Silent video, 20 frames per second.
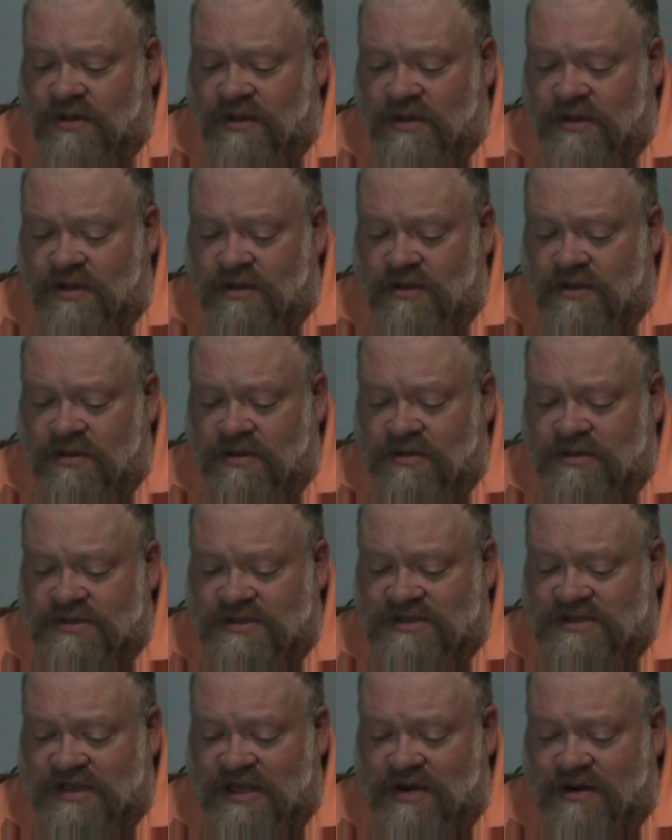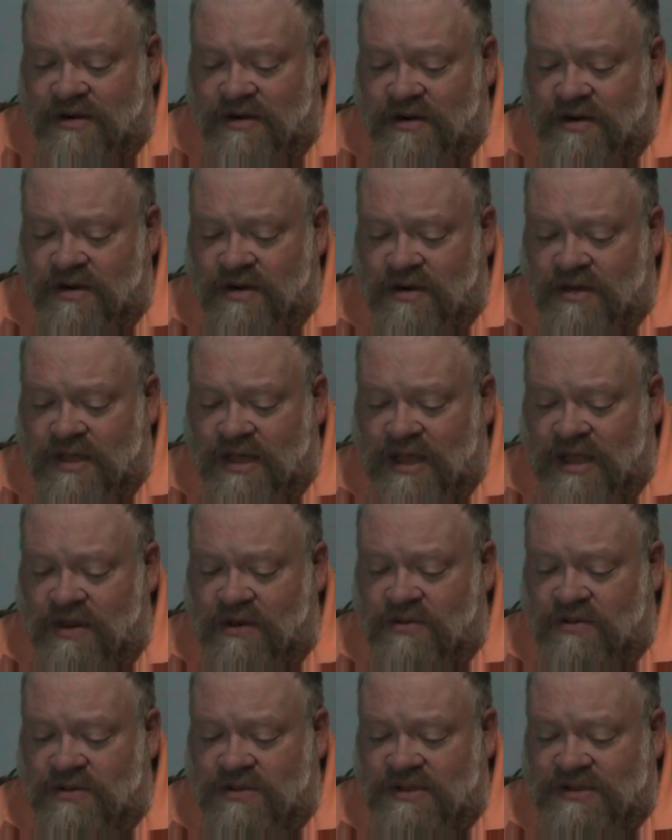The center
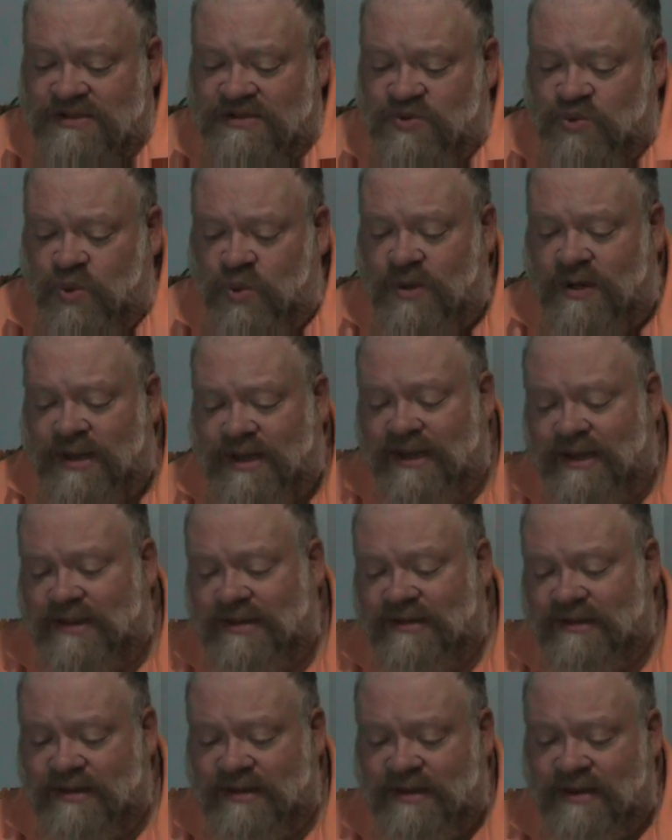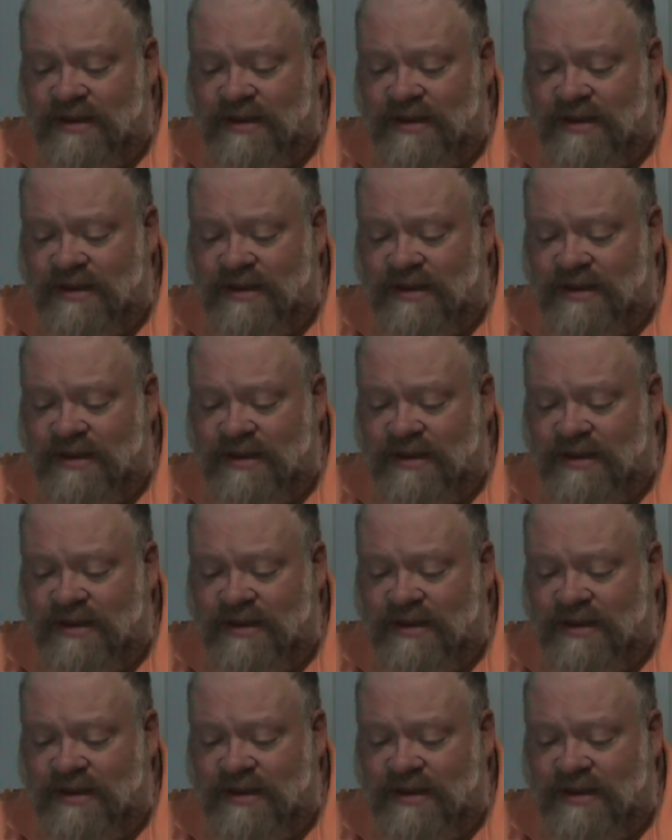candle is white.